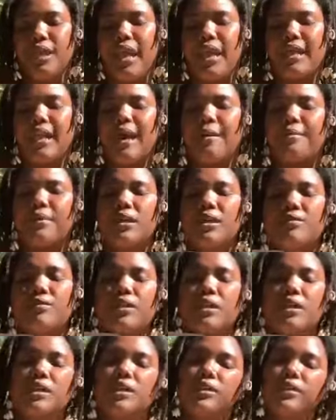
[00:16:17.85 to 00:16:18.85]
Had I been
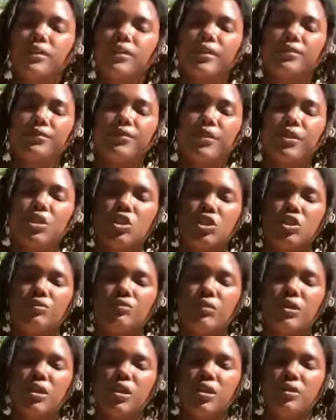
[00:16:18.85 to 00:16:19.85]
given a clear definition
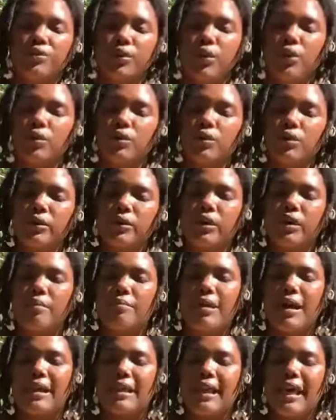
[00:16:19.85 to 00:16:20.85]
of love earlier
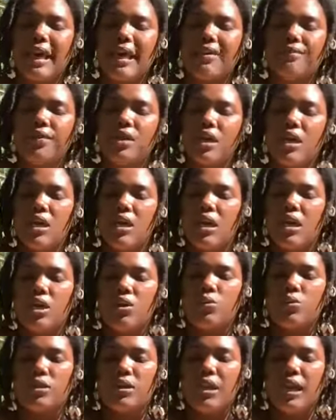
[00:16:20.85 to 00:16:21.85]
in my life,
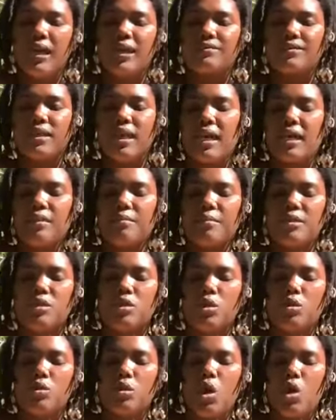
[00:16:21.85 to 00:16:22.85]
it would not have taken me
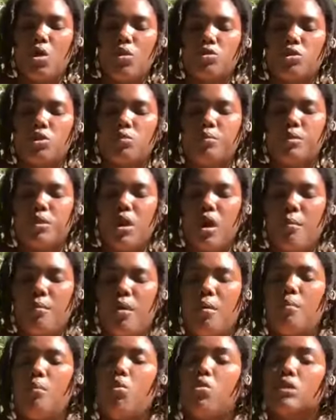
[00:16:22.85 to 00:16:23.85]
so long to become
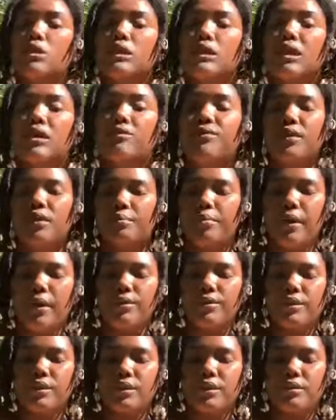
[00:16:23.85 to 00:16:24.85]
a more loving
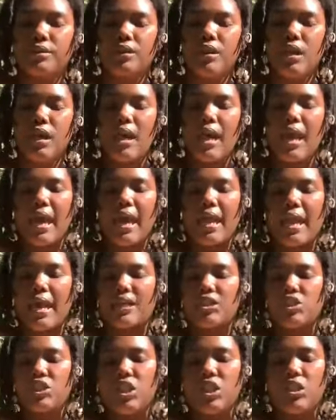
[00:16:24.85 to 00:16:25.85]
person. Had
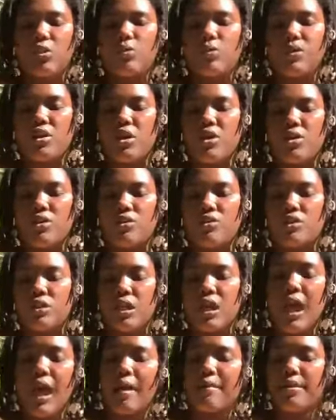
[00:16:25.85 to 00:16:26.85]
I shared with others a
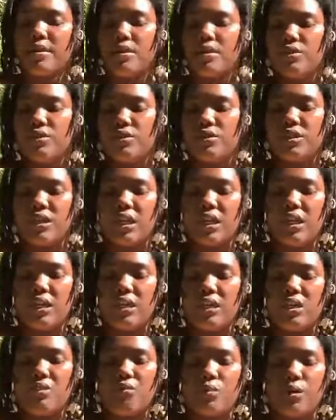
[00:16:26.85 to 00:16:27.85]
common
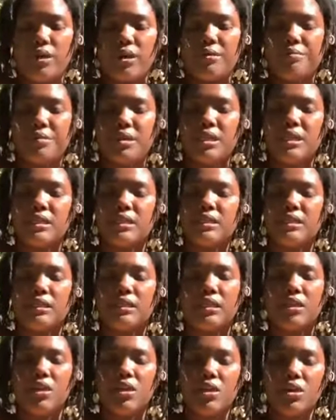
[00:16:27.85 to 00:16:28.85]
understanding of what it means to
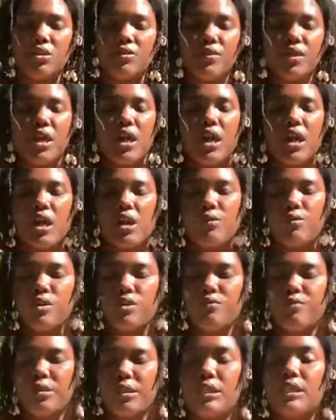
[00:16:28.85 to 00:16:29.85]
love, it
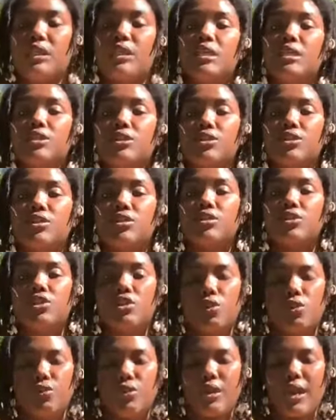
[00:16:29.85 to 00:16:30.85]
would have been easier
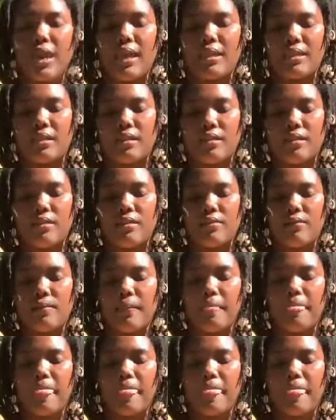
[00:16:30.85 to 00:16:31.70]
to create love.